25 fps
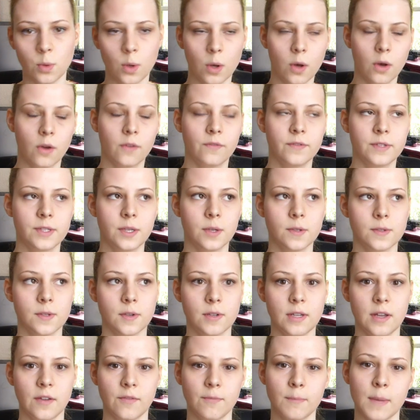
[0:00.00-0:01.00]
of
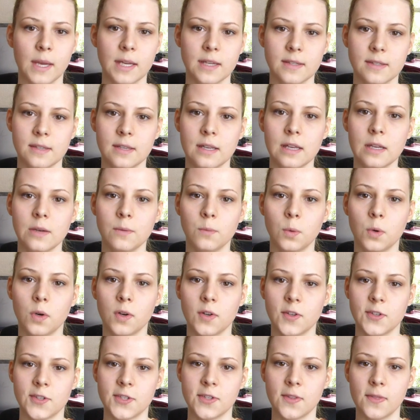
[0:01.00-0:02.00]
SewSewDef Magazine
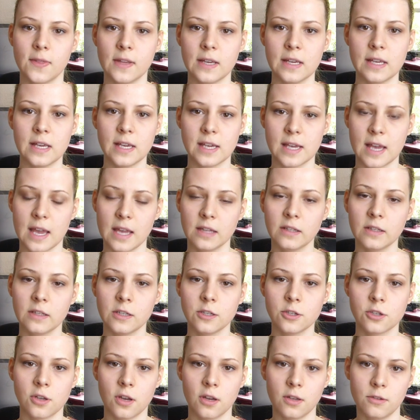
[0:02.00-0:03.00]
was the Katie
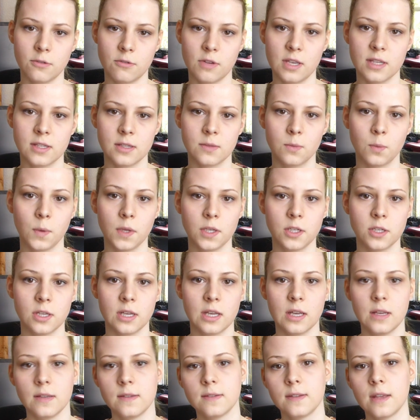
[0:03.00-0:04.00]
shirt dress, which
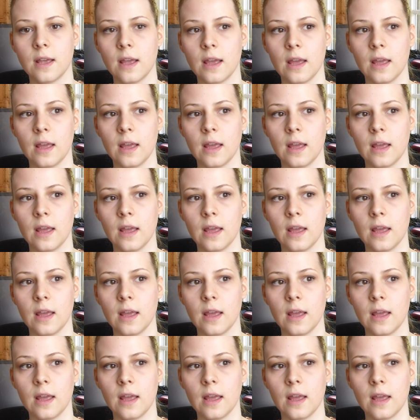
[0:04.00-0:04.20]
is